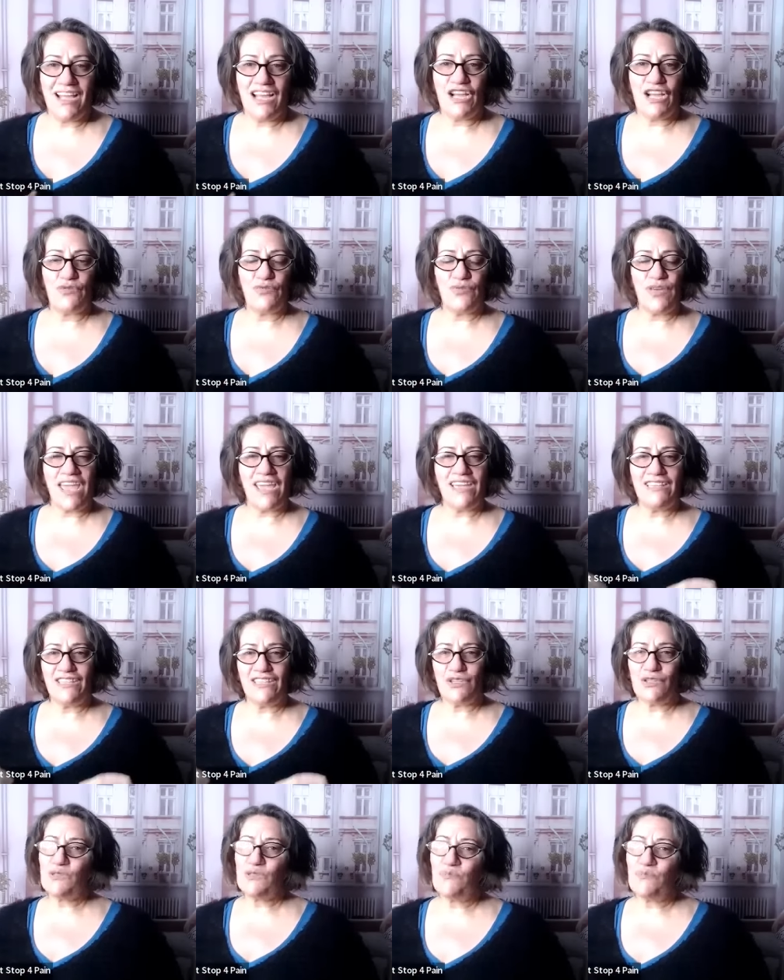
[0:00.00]
create
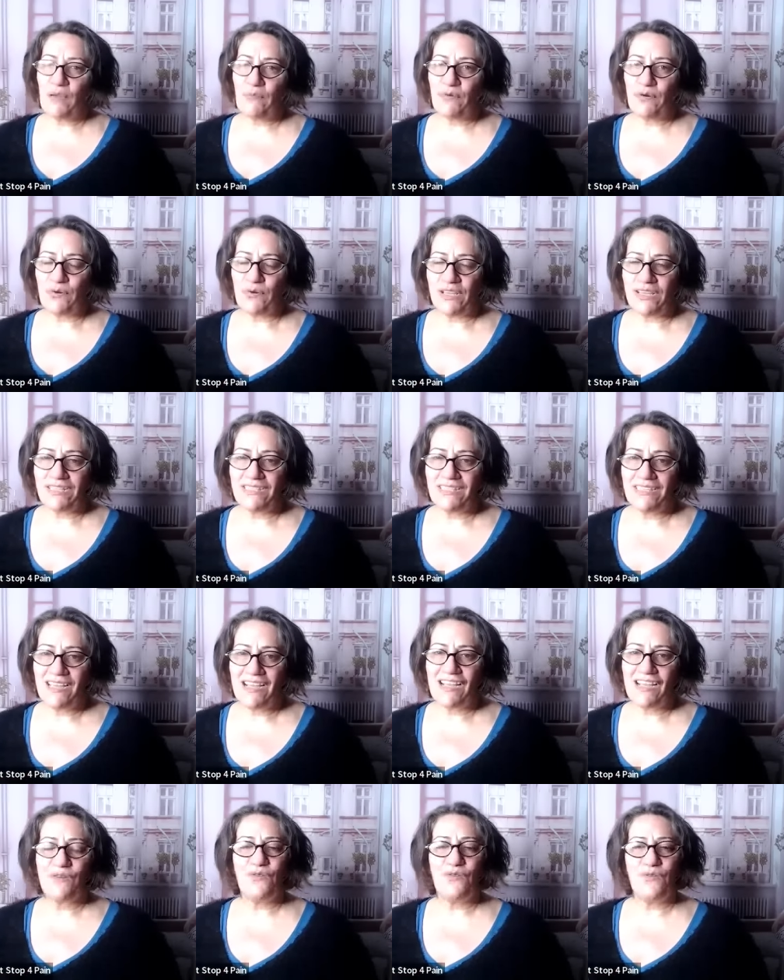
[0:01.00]
those memories,
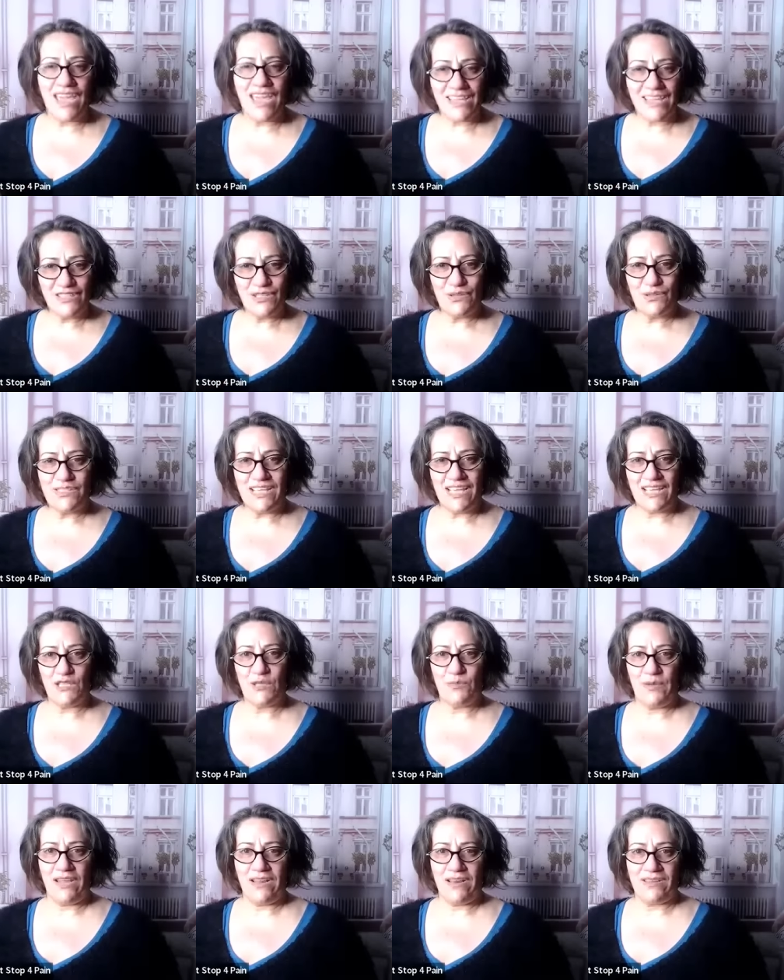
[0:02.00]
create those
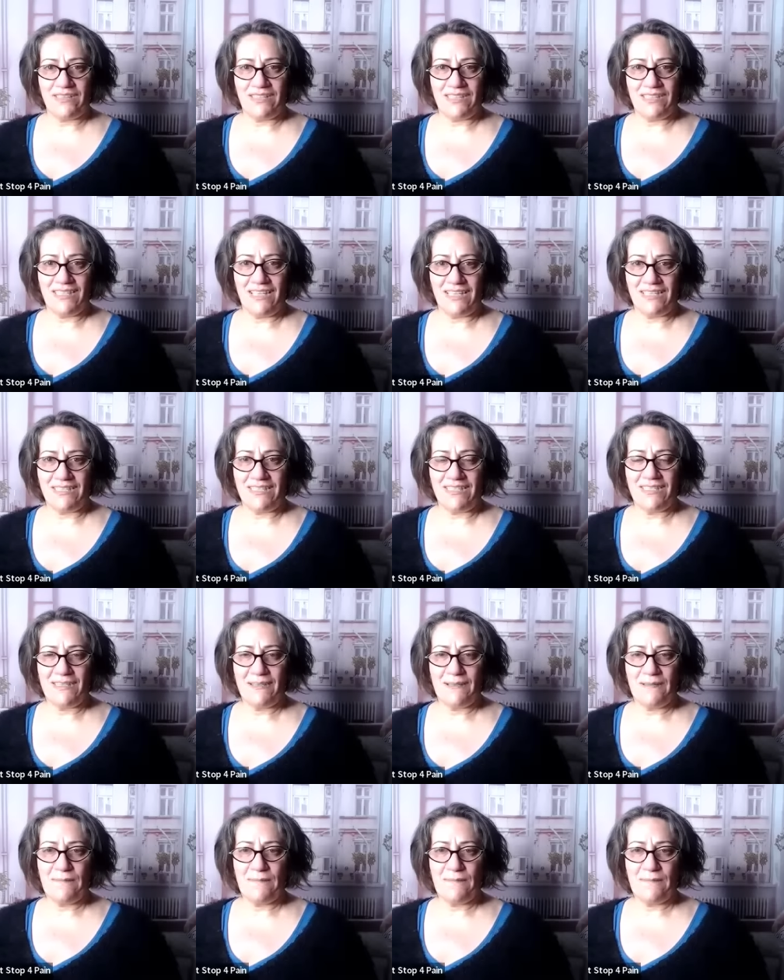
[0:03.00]
experiences.